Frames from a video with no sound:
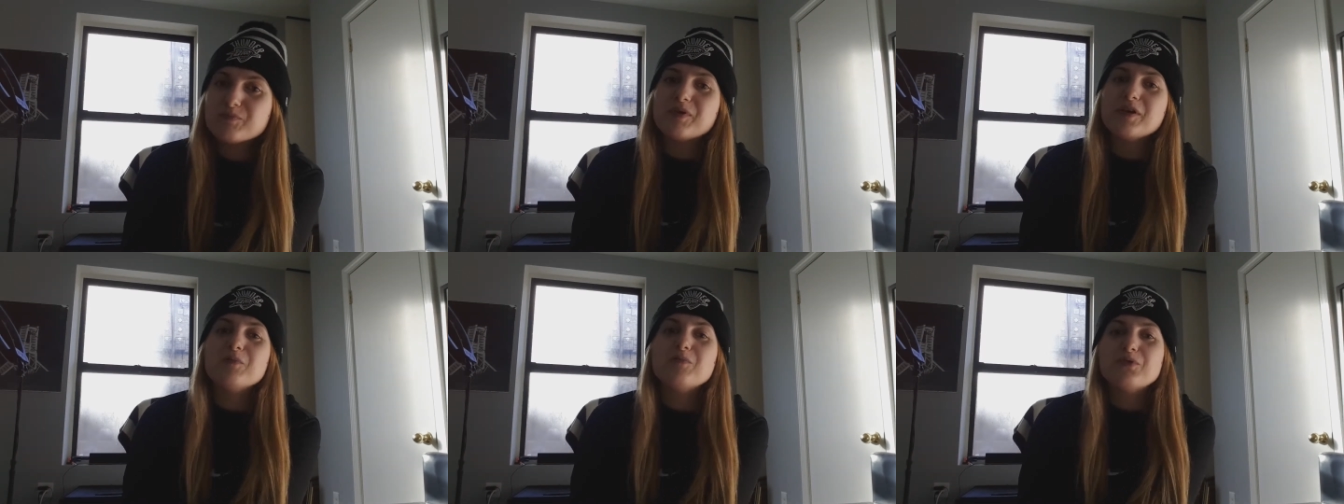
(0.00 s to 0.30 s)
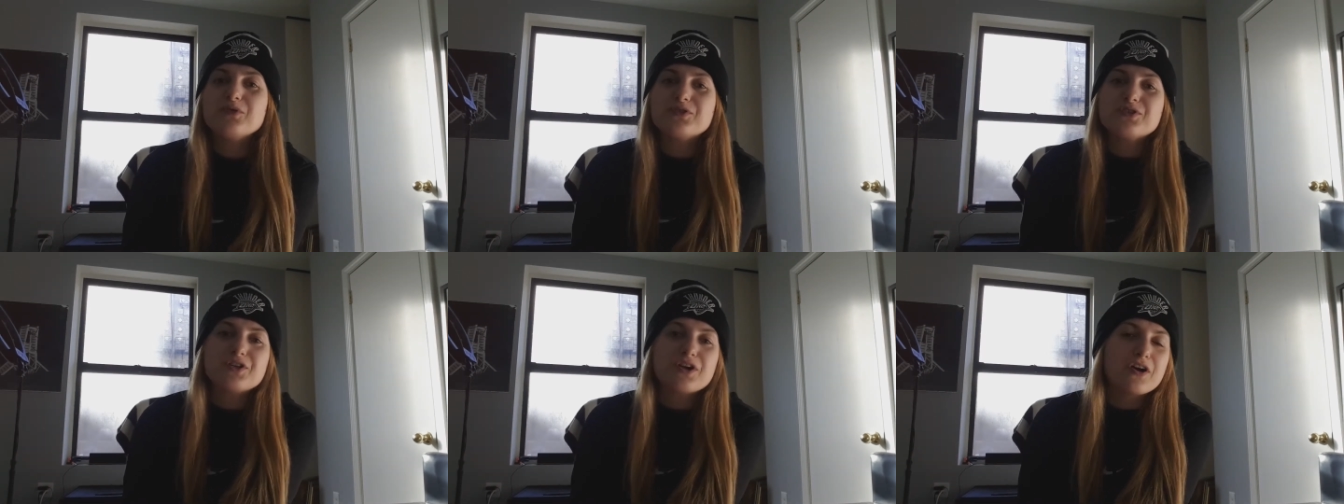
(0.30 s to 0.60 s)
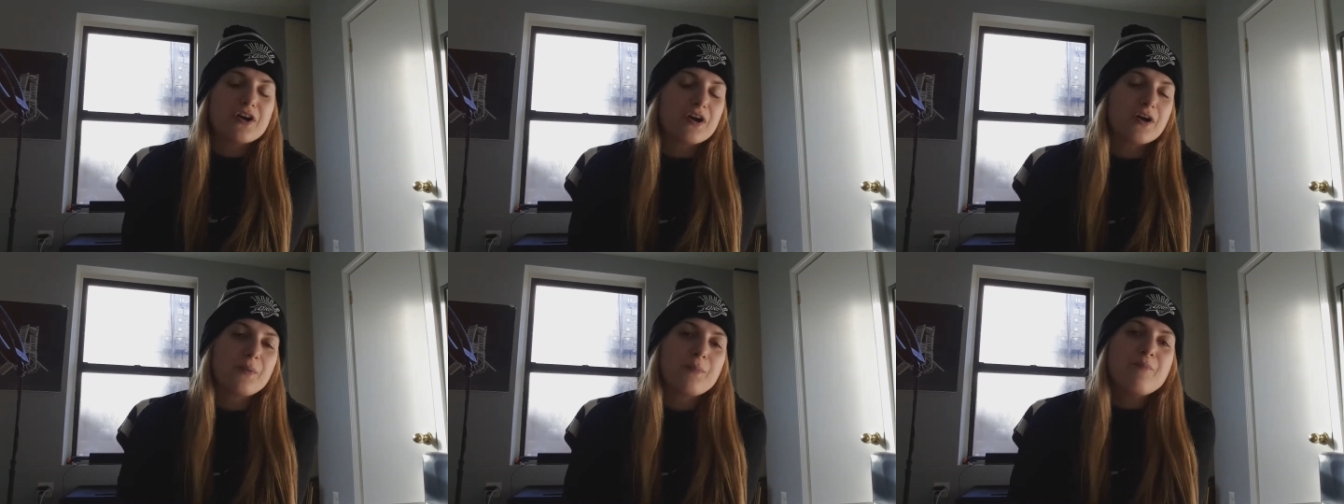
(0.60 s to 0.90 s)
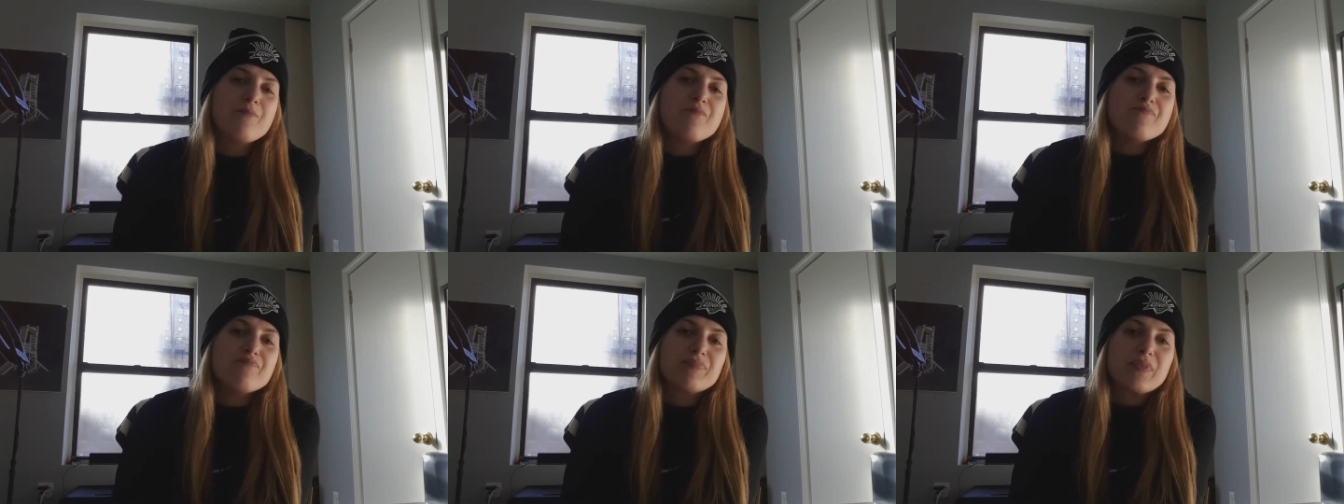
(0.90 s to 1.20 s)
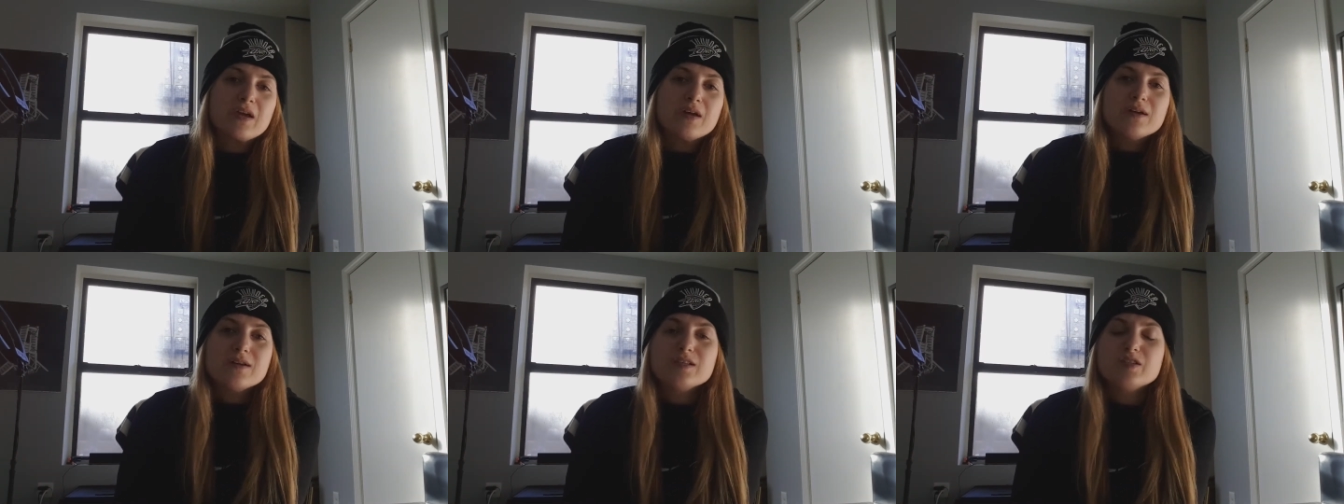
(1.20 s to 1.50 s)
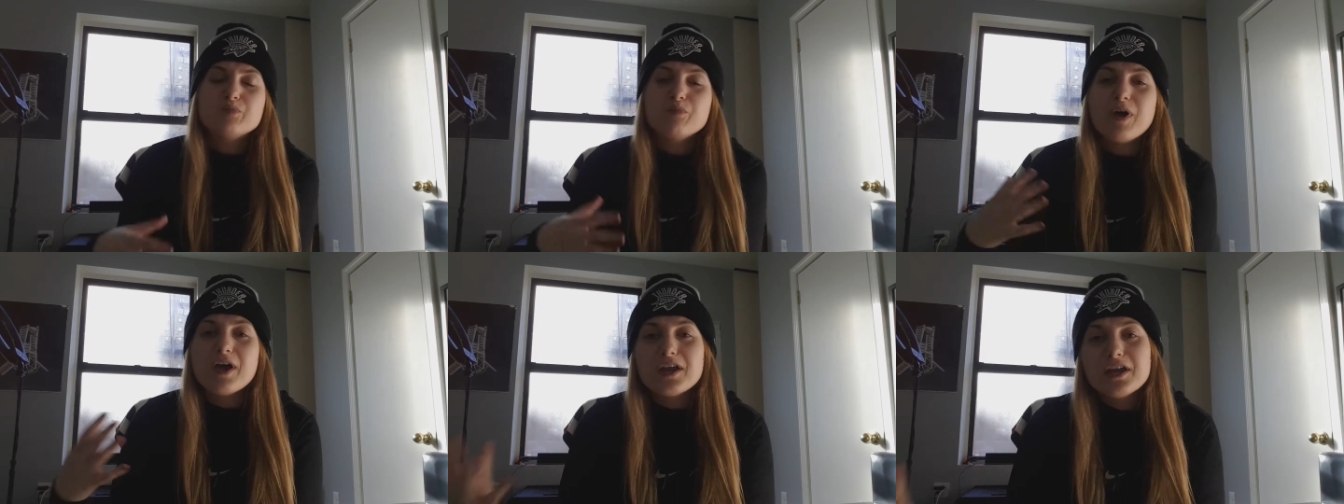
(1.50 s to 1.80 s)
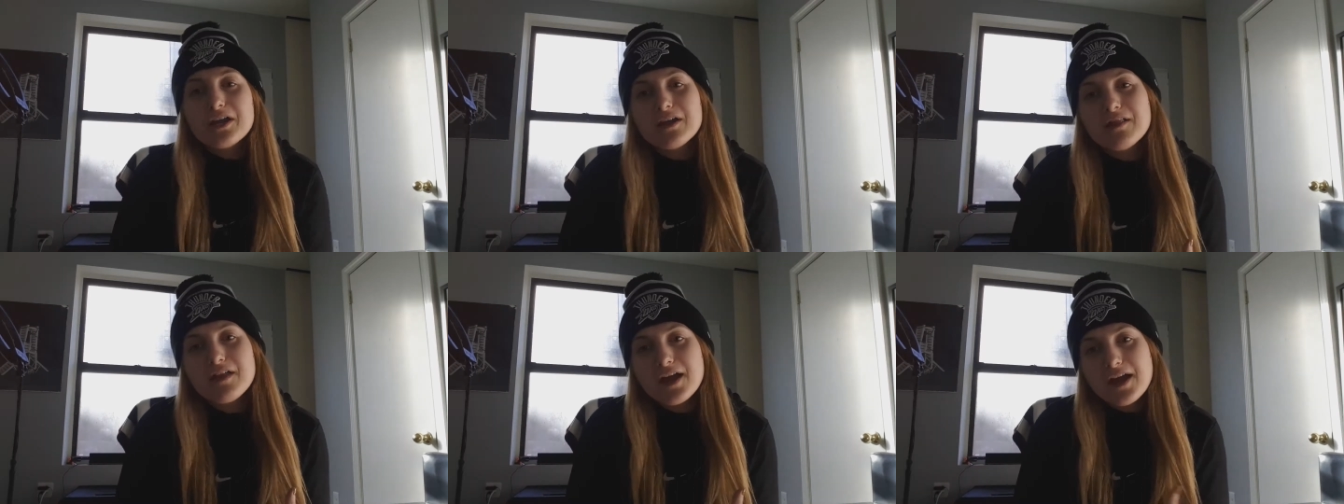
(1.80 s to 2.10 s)
people start
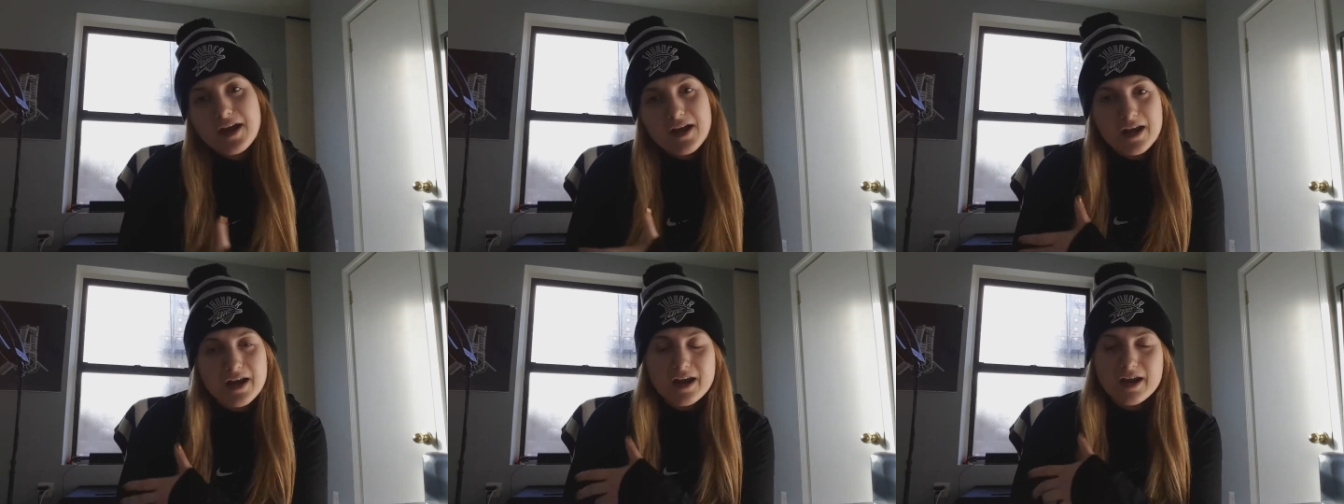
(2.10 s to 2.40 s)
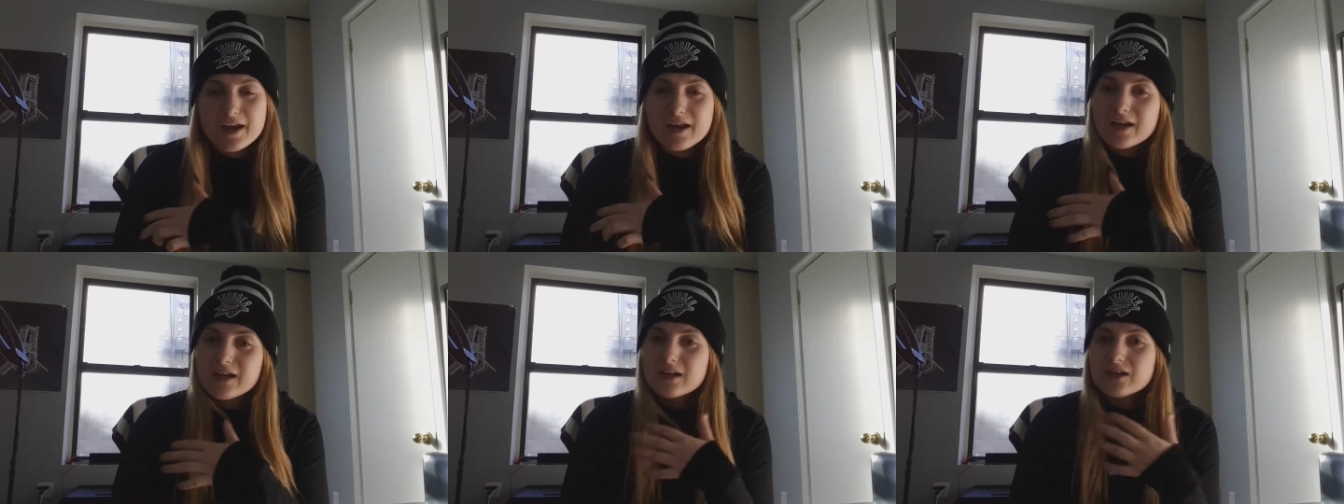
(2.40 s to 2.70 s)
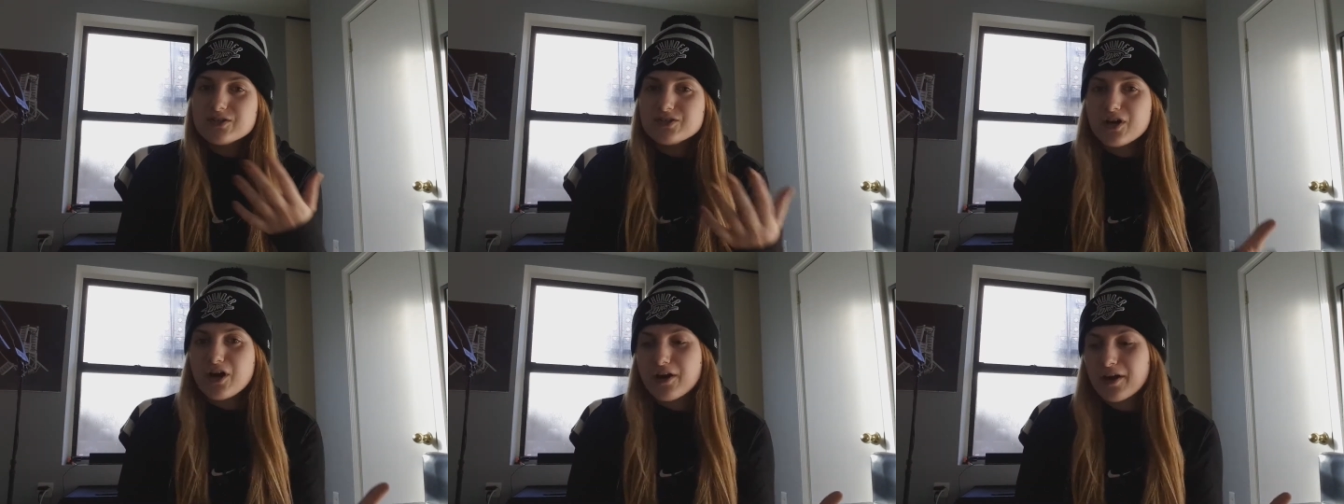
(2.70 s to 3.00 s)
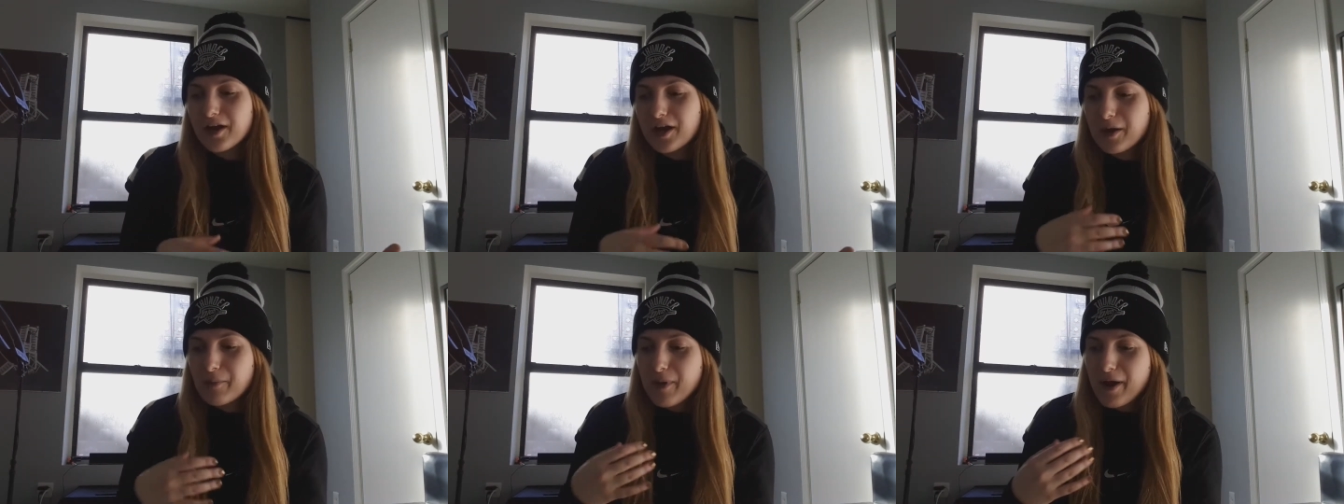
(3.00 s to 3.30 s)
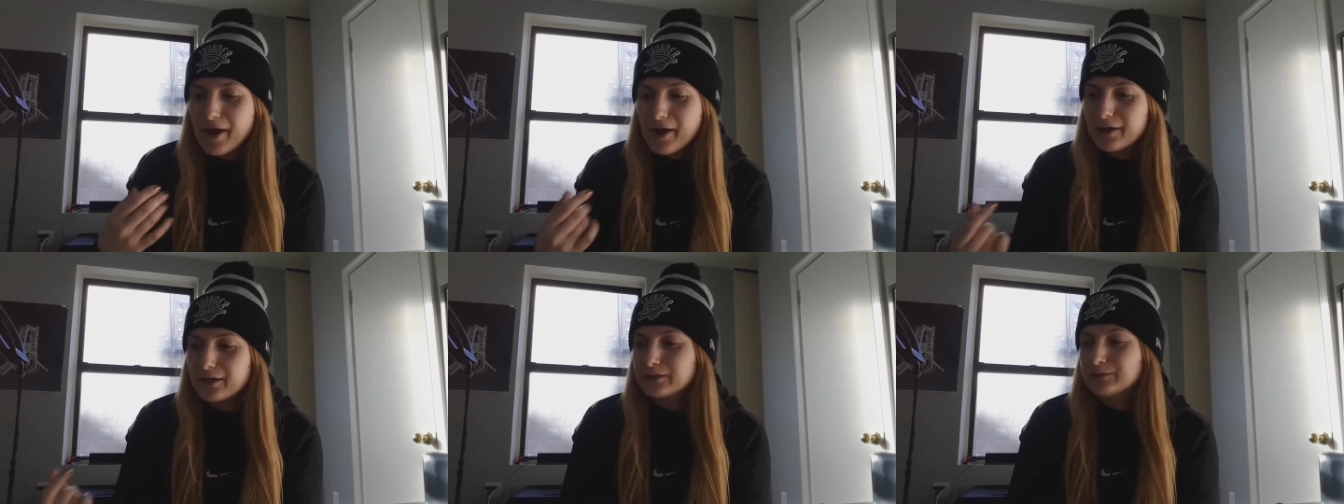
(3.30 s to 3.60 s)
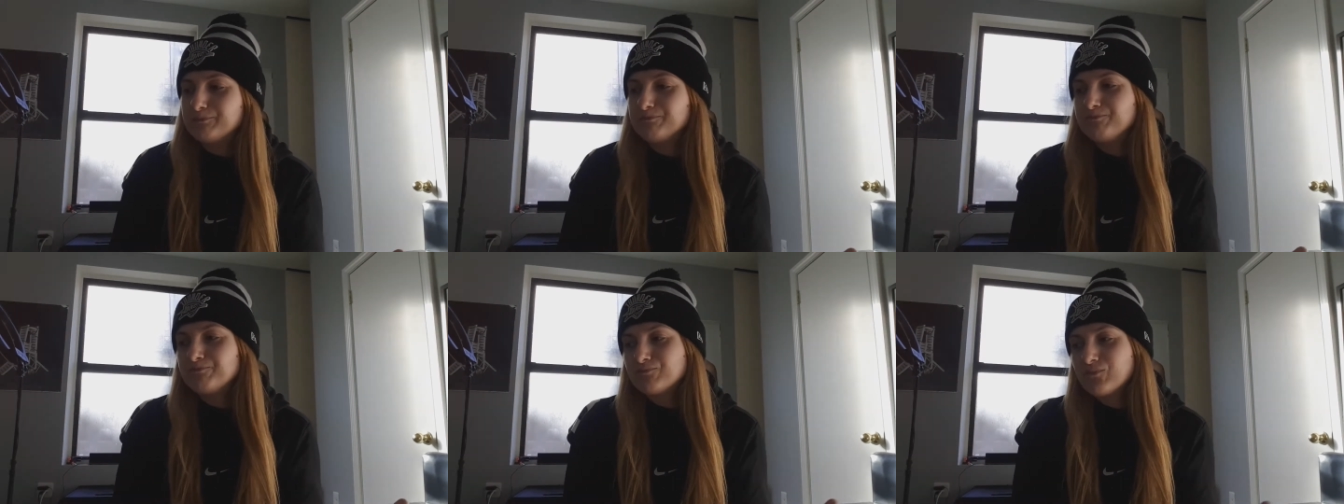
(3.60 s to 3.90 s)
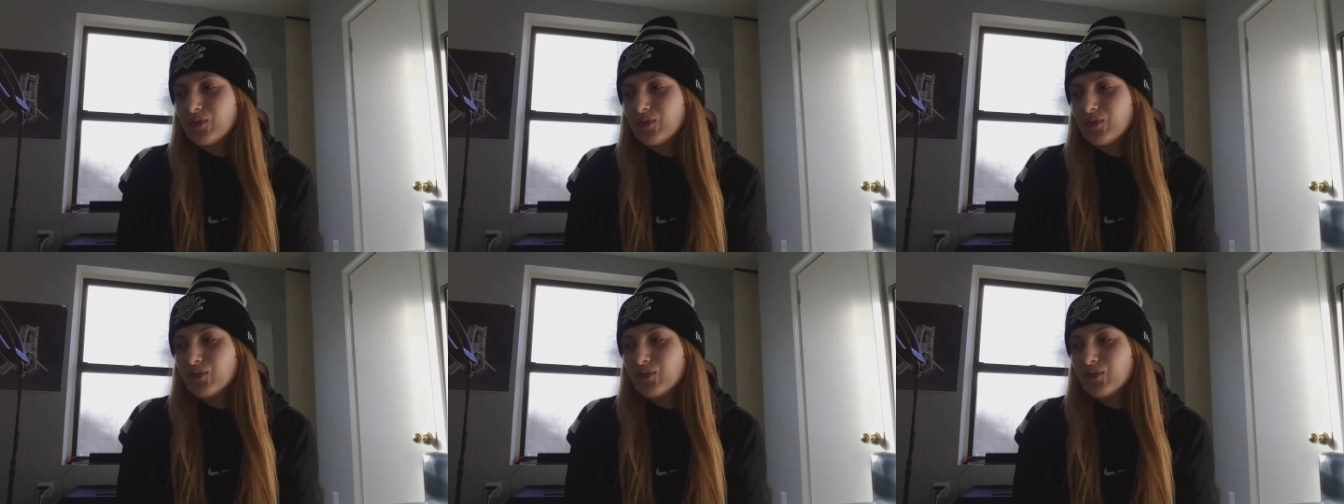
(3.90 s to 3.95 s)
speculating and talking about,